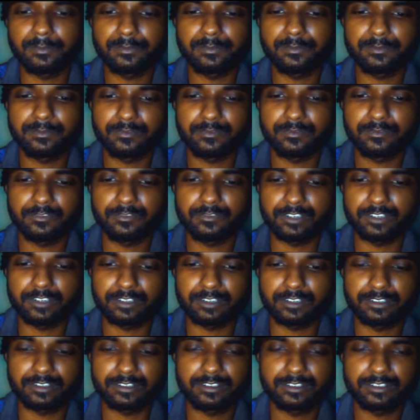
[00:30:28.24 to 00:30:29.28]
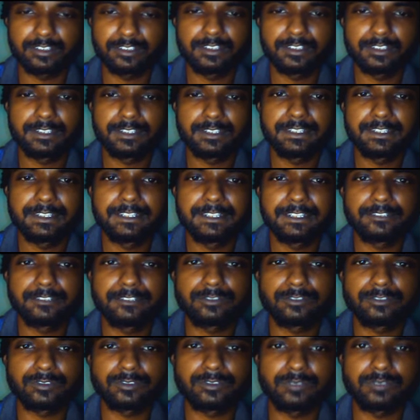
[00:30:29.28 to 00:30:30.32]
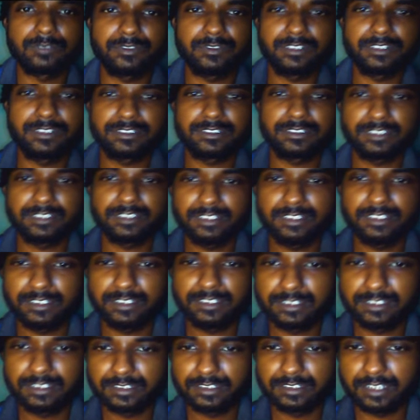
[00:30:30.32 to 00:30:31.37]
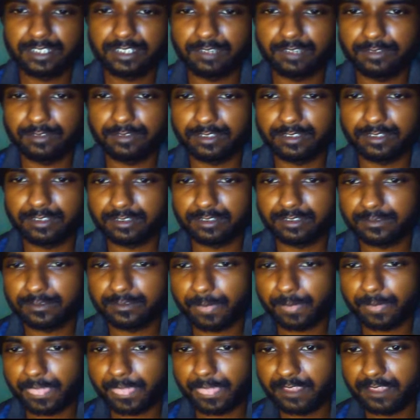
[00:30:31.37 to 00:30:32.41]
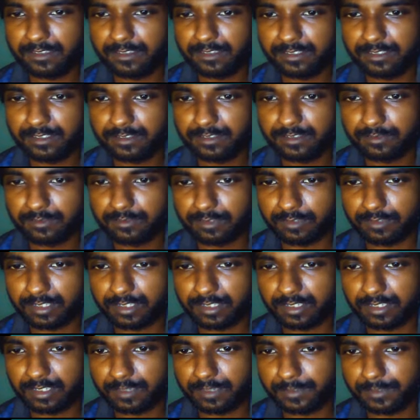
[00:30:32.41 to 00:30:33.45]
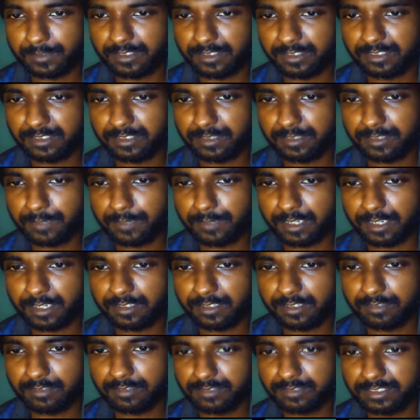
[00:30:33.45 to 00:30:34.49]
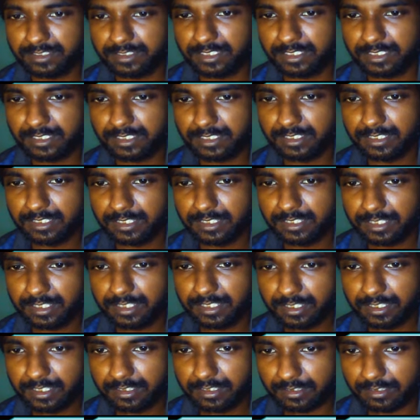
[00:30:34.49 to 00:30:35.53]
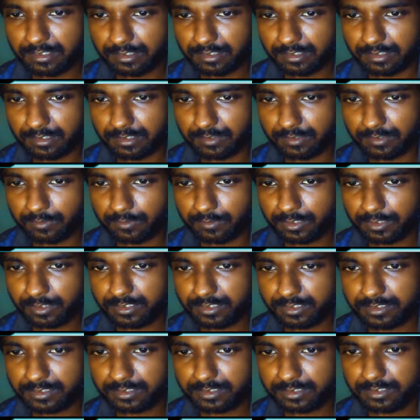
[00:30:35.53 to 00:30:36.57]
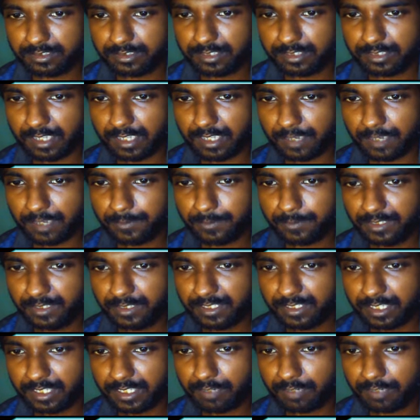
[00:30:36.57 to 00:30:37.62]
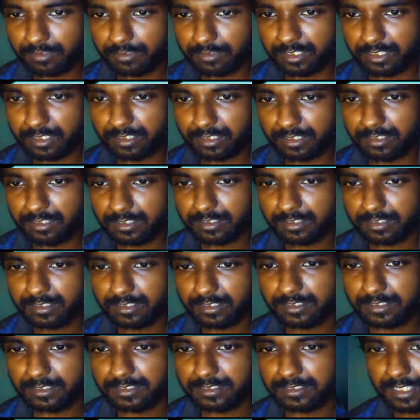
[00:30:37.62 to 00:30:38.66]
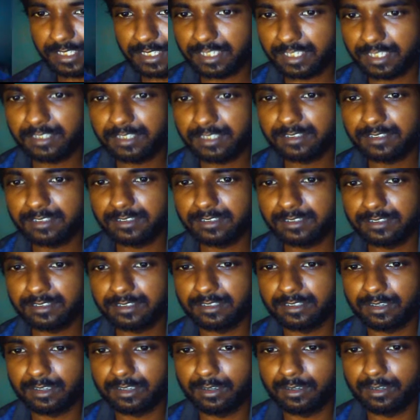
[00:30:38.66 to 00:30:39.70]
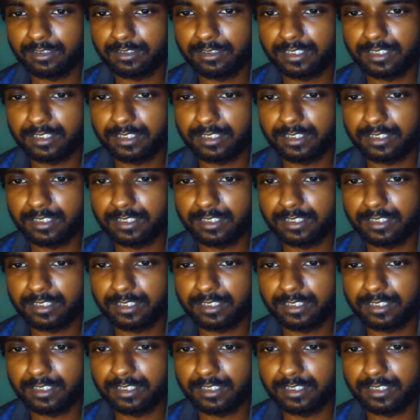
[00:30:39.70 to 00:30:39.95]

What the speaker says: work. So we will see our what happened in the background. See what's happening around there is that all the